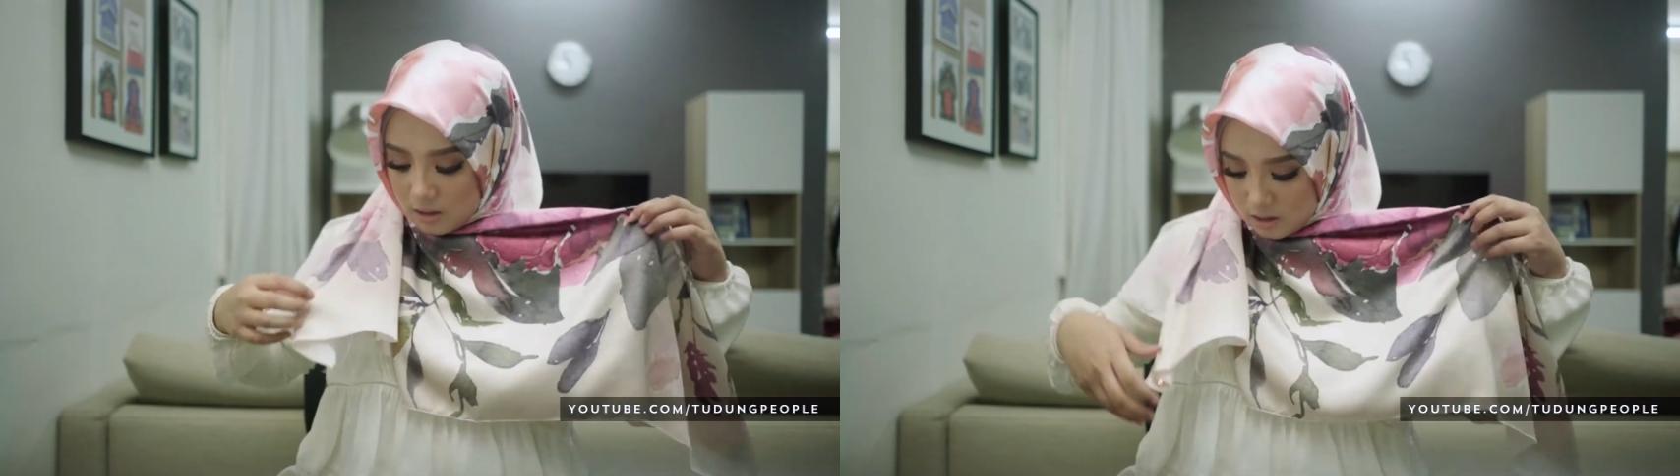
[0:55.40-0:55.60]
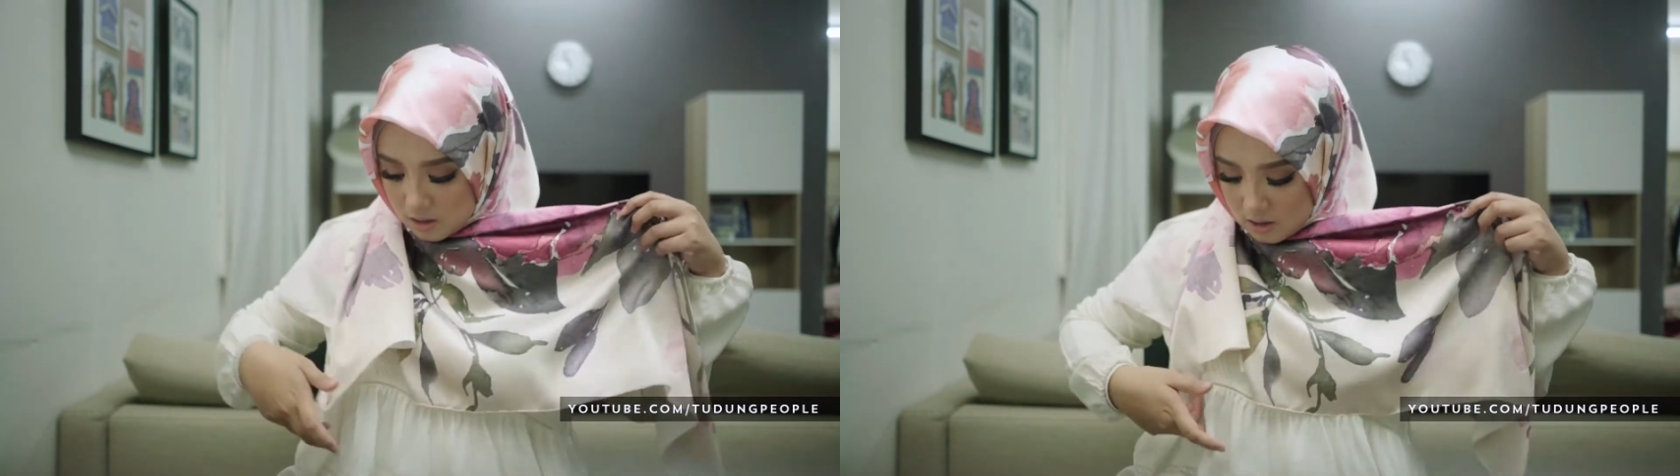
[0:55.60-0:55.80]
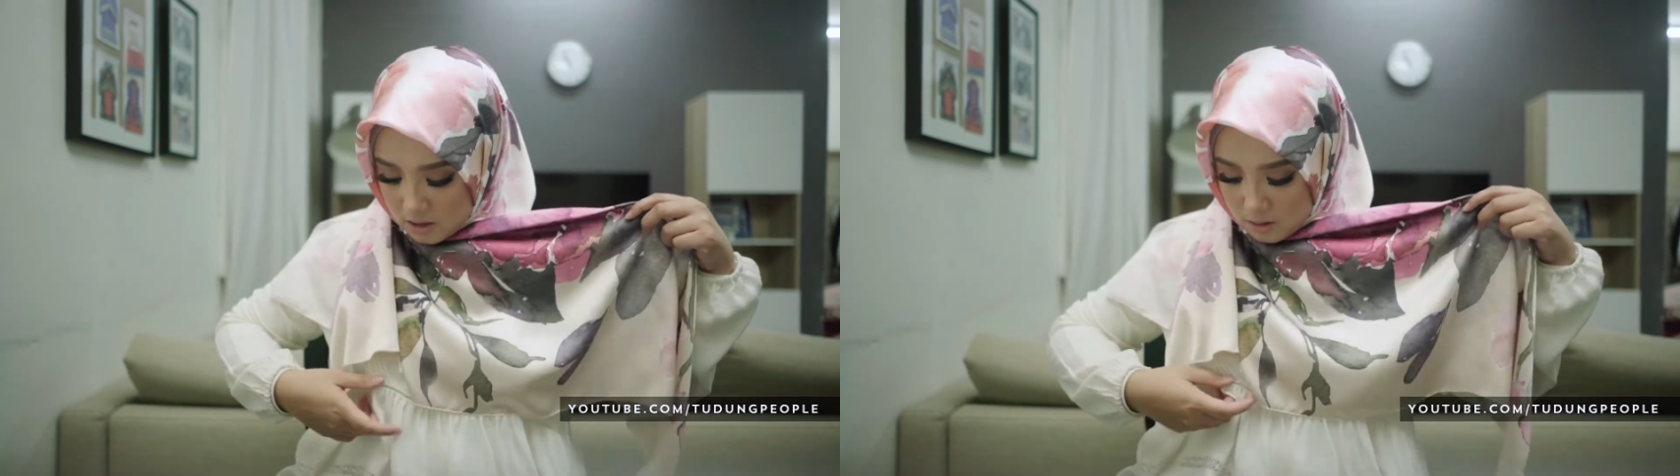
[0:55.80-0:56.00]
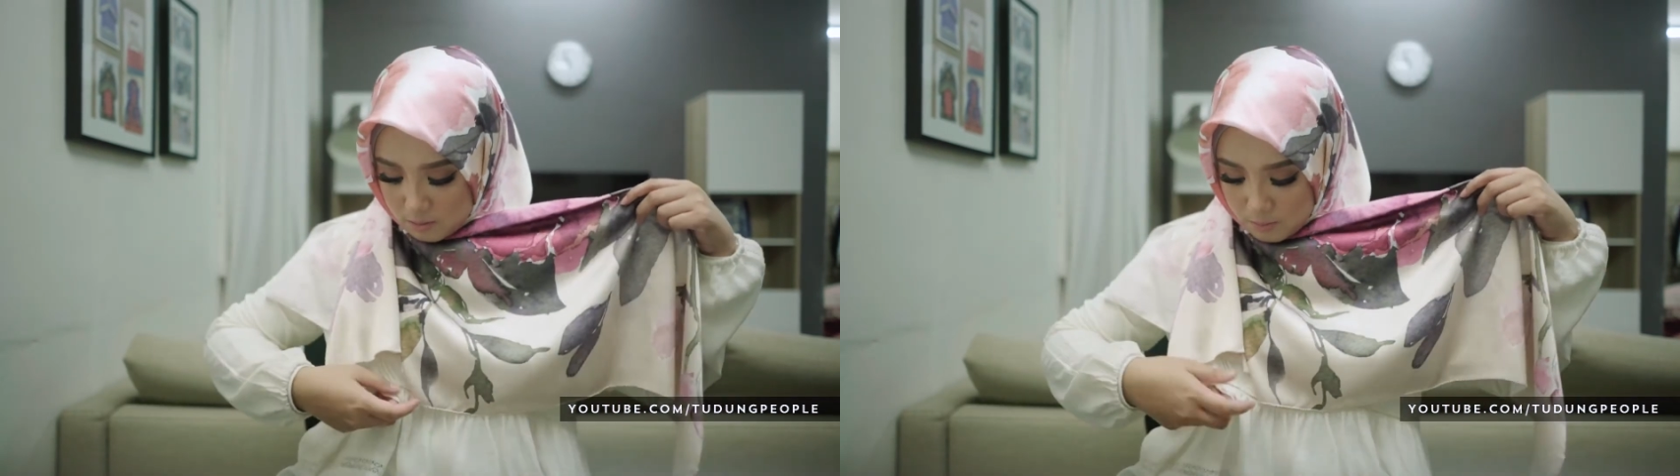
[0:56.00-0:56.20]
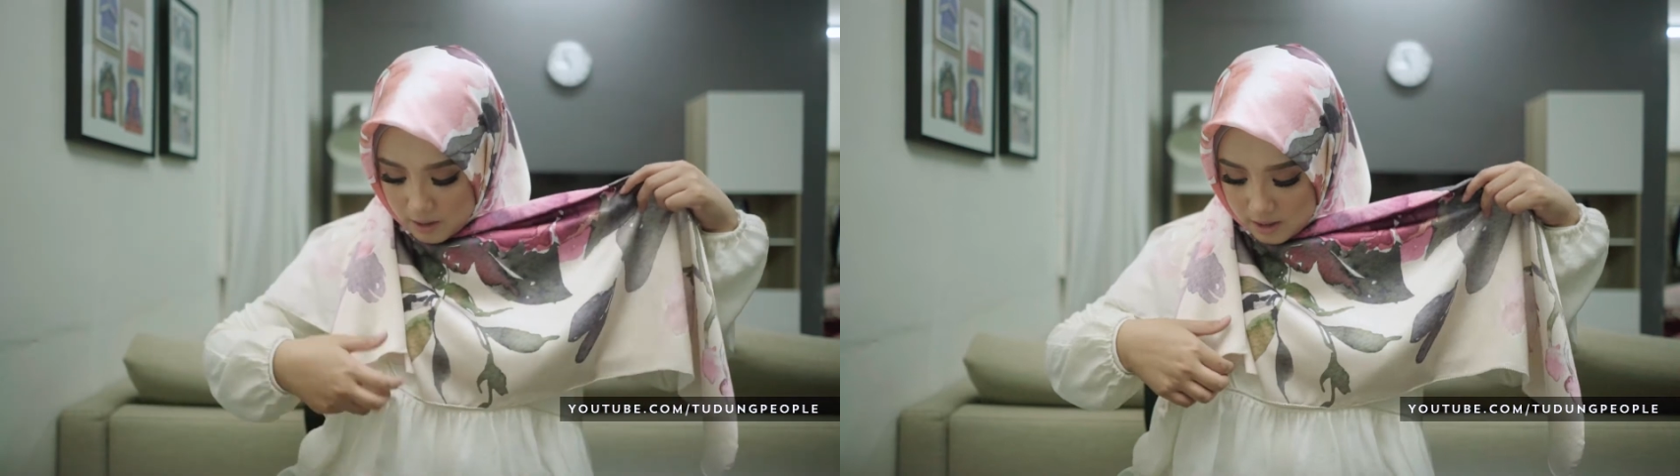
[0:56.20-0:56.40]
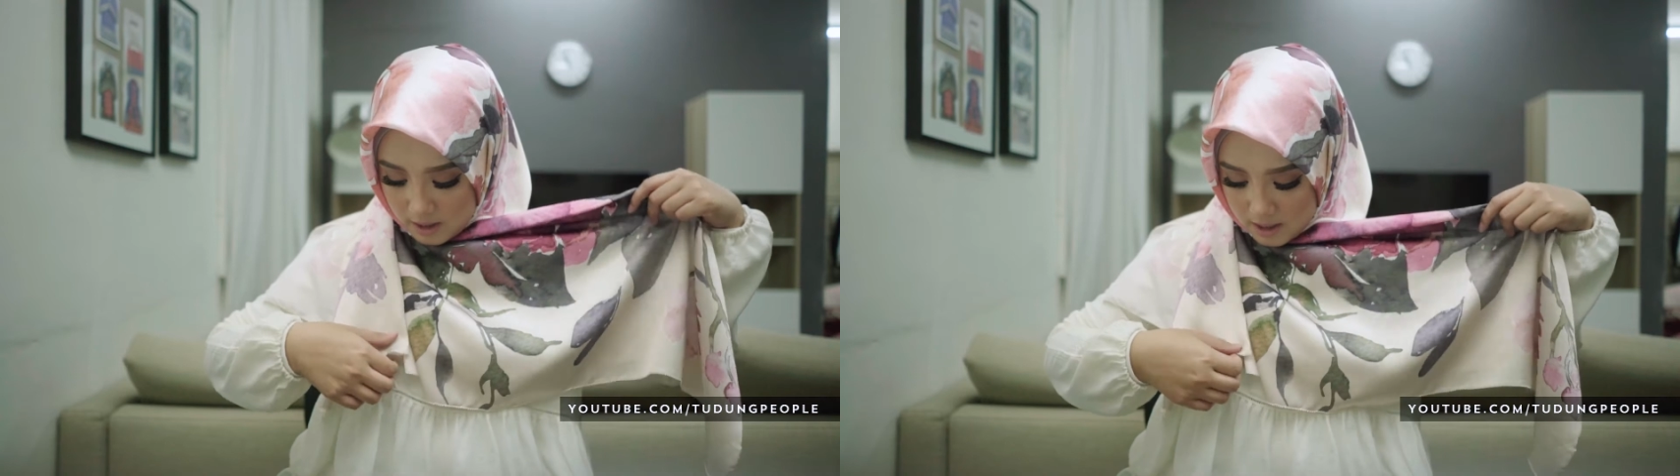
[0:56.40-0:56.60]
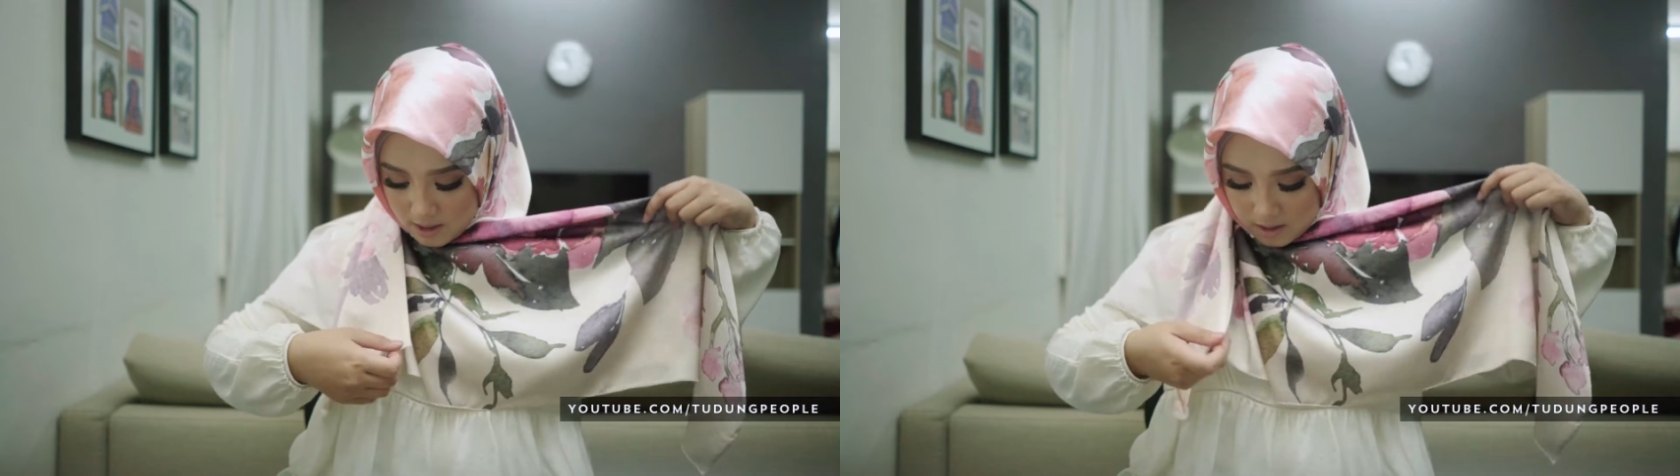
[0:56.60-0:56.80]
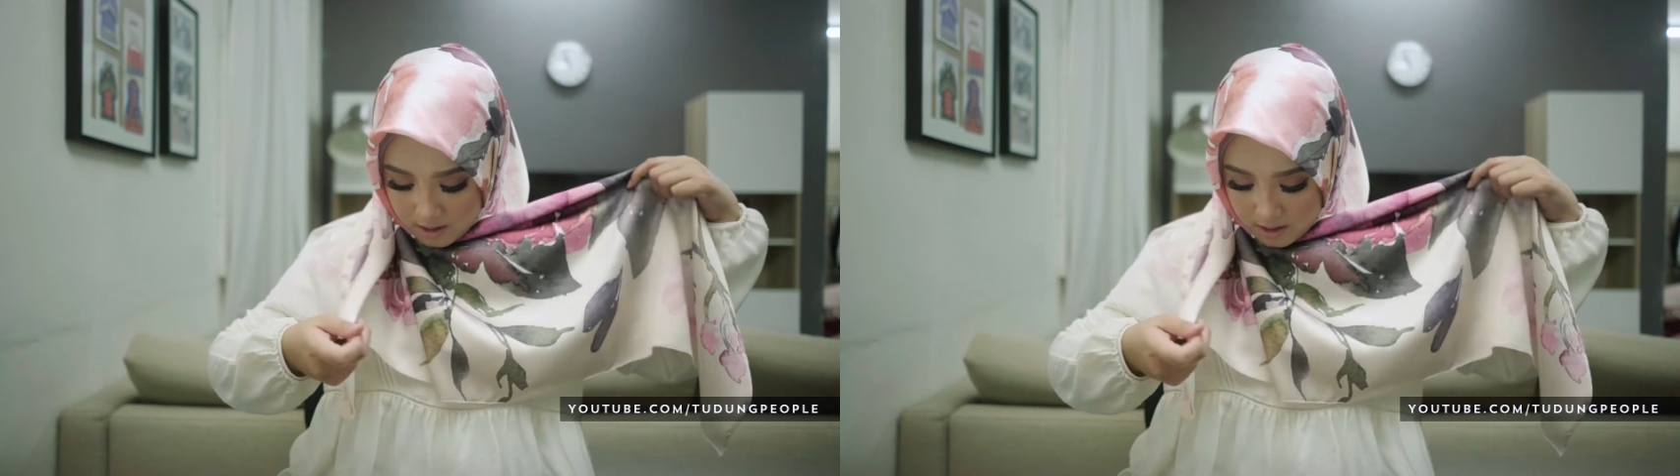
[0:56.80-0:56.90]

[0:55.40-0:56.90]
Just pin it